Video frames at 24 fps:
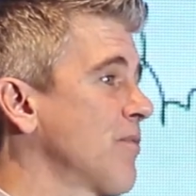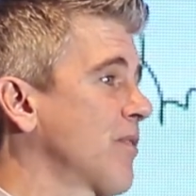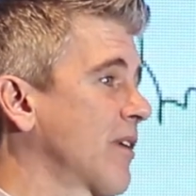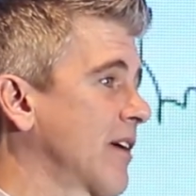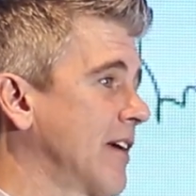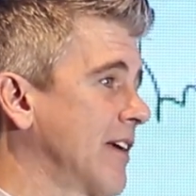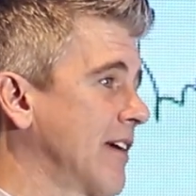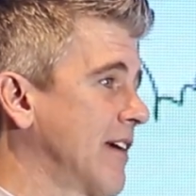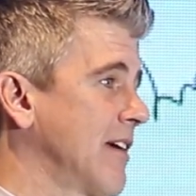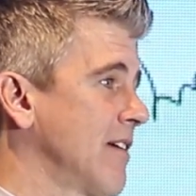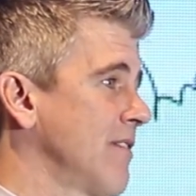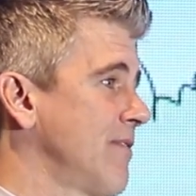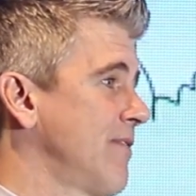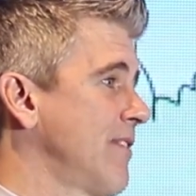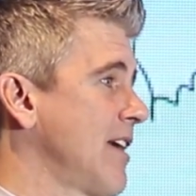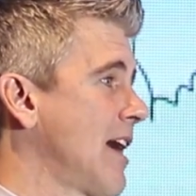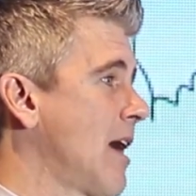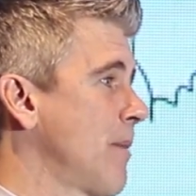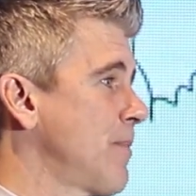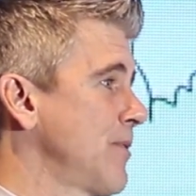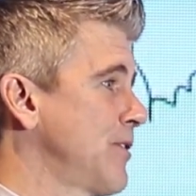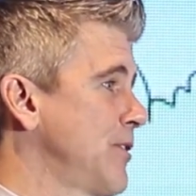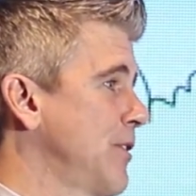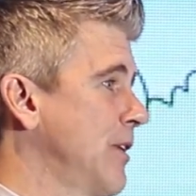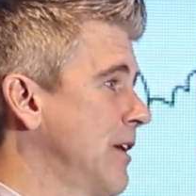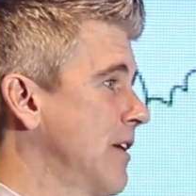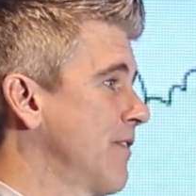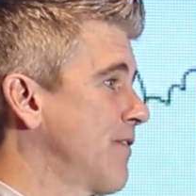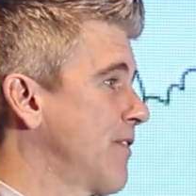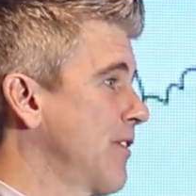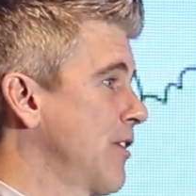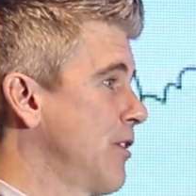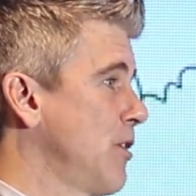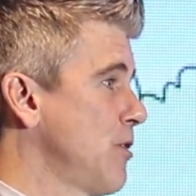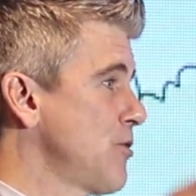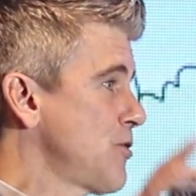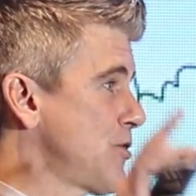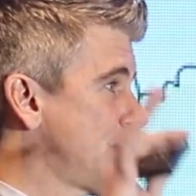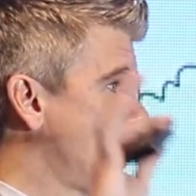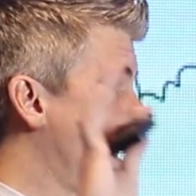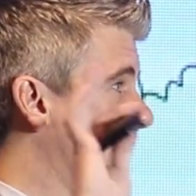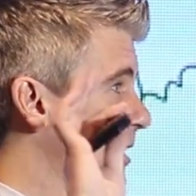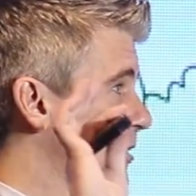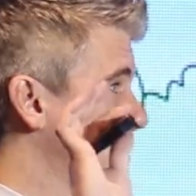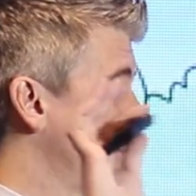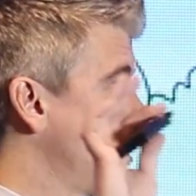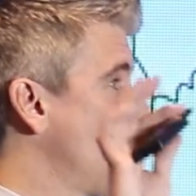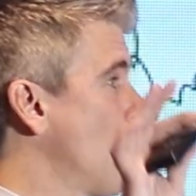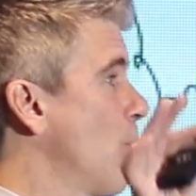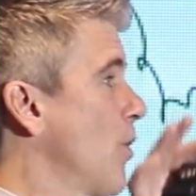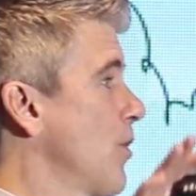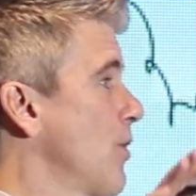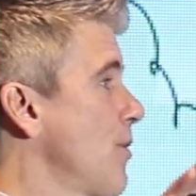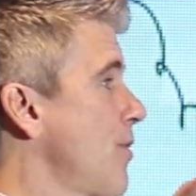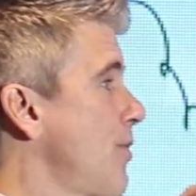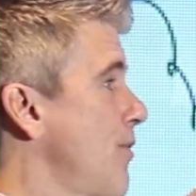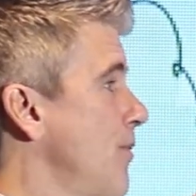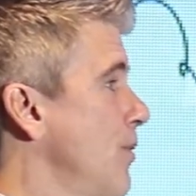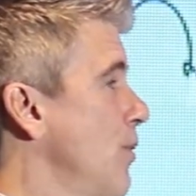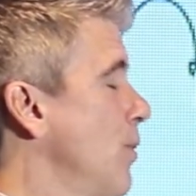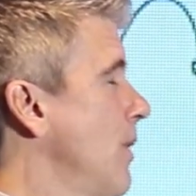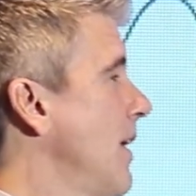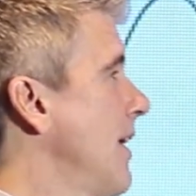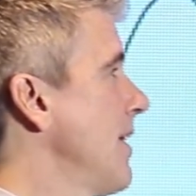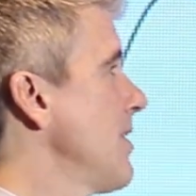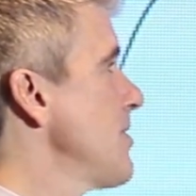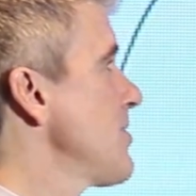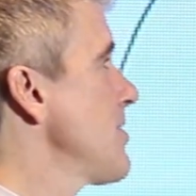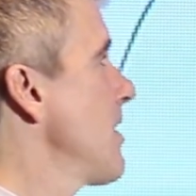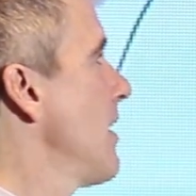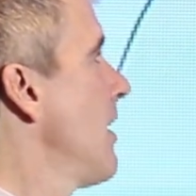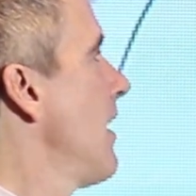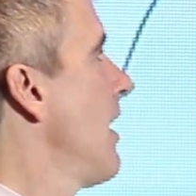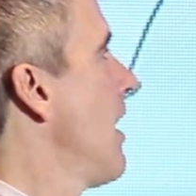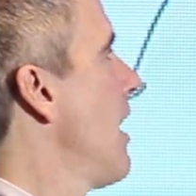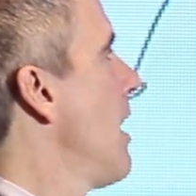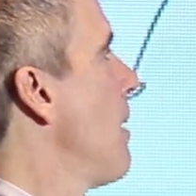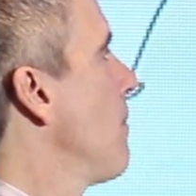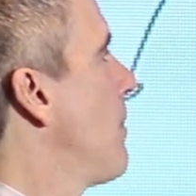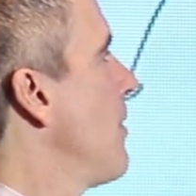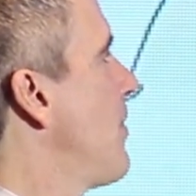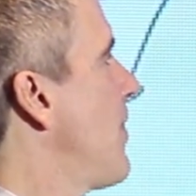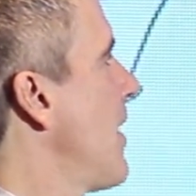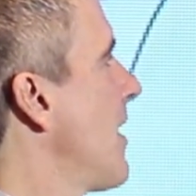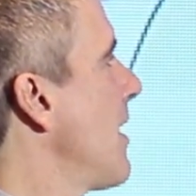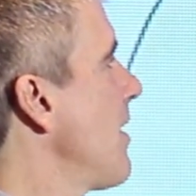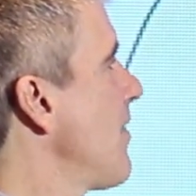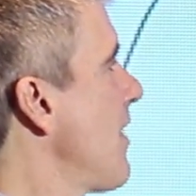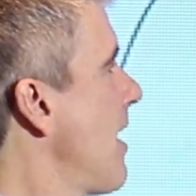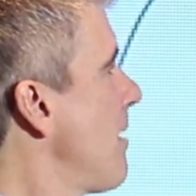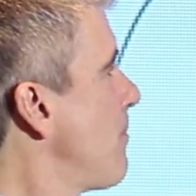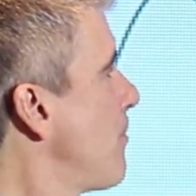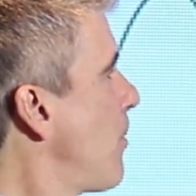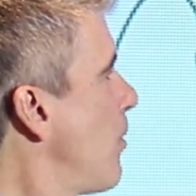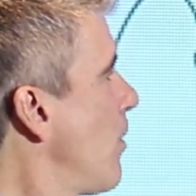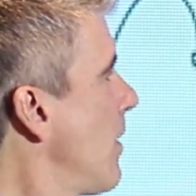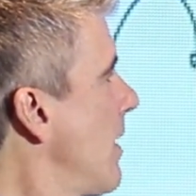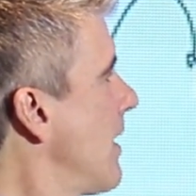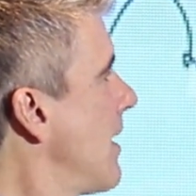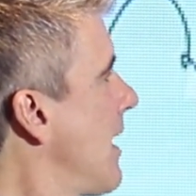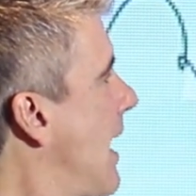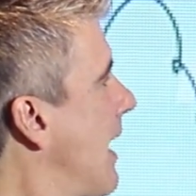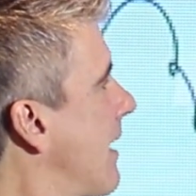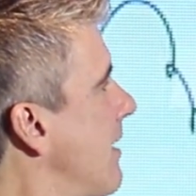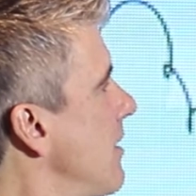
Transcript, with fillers: We're going to give the opportunity for users to actually order through Waze. But then at that point, I